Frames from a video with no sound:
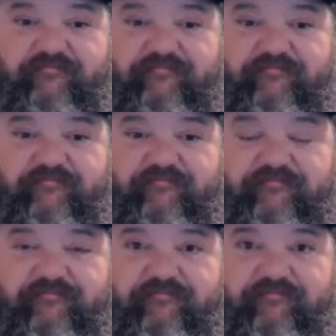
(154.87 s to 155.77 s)

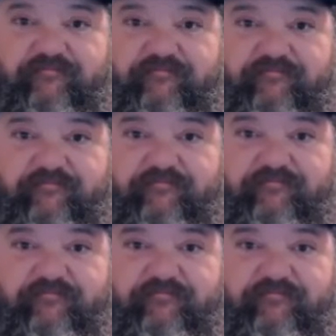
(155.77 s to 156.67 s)

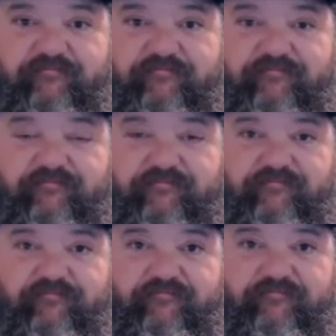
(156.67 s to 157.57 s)

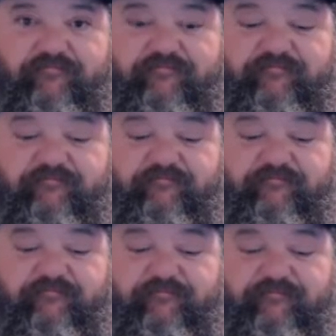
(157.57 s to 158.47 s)

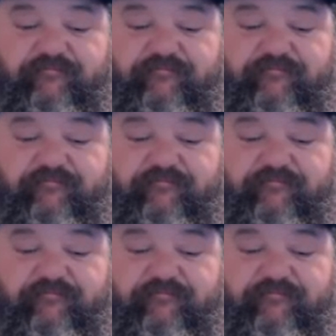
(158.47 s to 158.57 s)
No words are spoken by the person on screen.